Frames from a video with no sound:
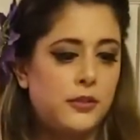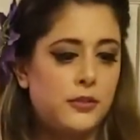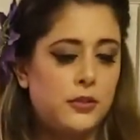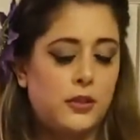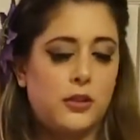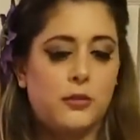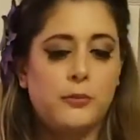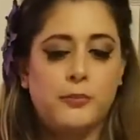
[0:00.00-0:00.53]

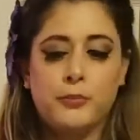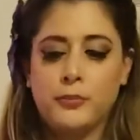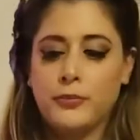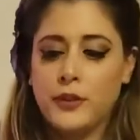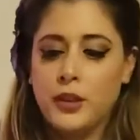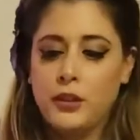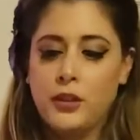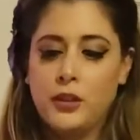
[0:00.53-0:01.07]
So
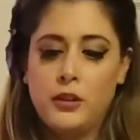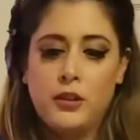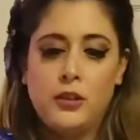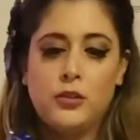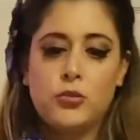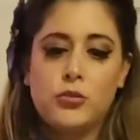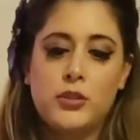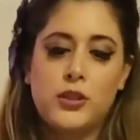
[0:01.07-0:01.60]

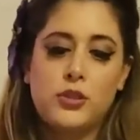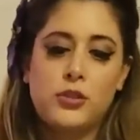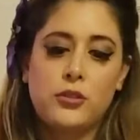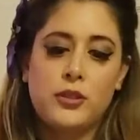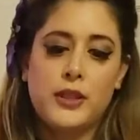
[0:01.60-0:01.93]
traditional